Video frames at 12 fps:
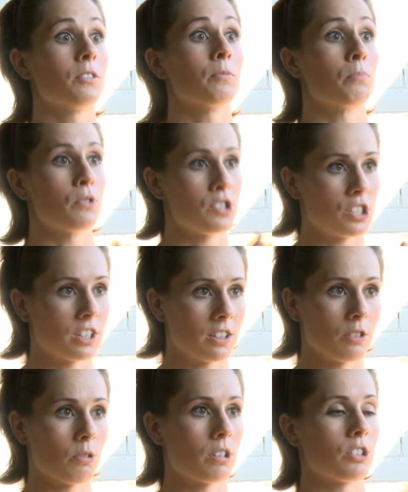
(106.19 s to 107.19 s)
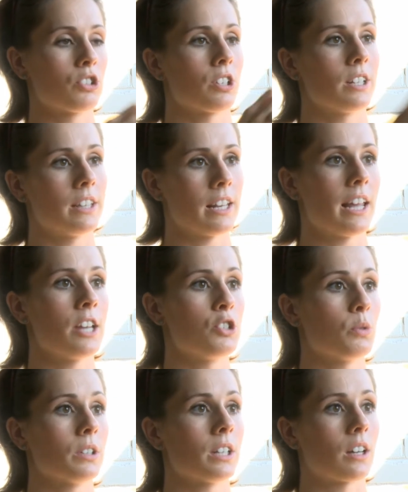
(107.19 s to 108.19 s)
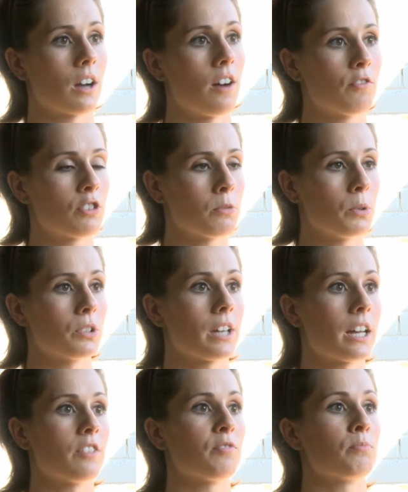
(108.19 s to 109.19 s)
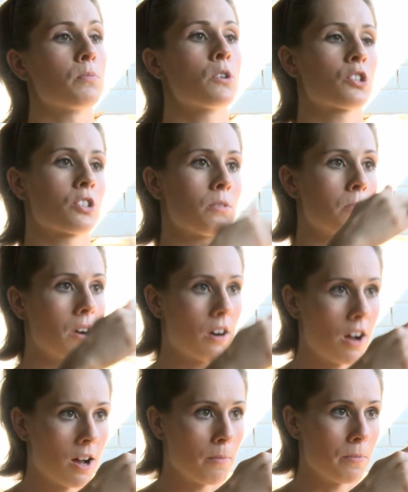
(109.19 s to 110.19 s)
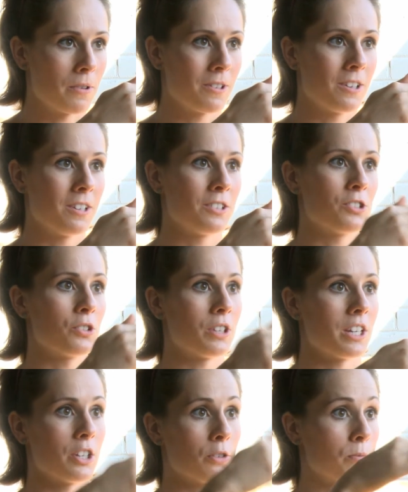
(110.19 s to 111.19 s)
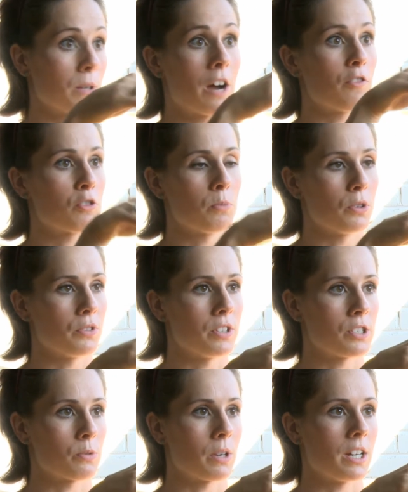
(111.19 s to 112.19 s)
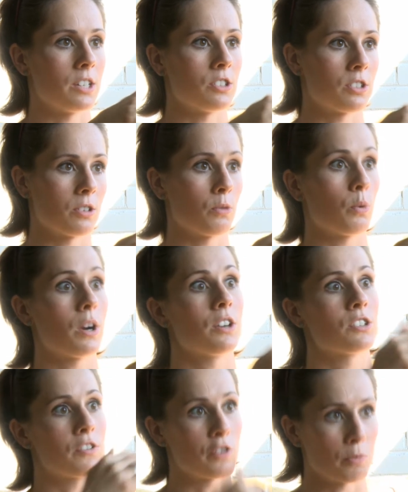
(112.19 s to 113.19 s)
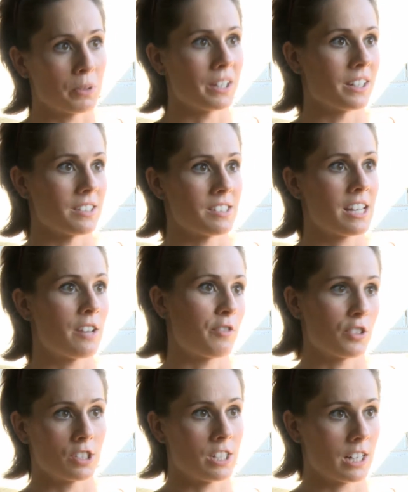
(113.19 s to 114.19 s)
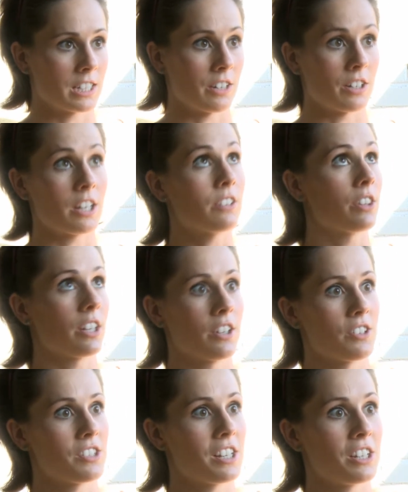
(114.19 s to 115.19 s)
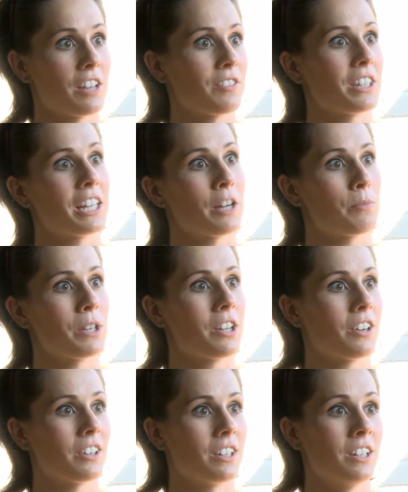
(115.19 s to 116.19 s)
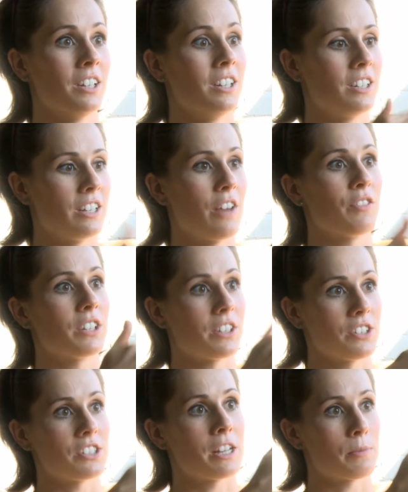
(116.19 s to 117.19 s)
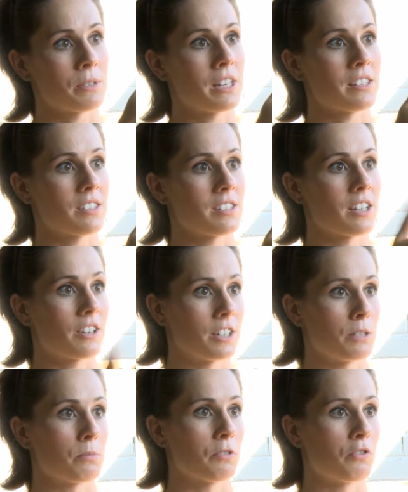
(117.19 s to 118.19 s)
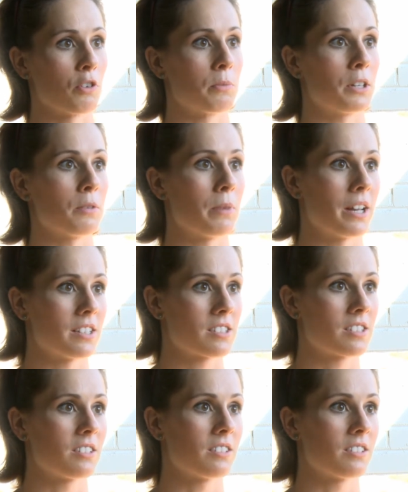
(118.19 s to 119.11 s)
pushing it. You want to train that edge. You want to get comfortable and kind of push the bar up so that you're comfortable in this range. Whereas if you're playing it safe, you're stuck down here and then all of a sudden you have to get up here and you haven't done the steps necessary to perform at your best.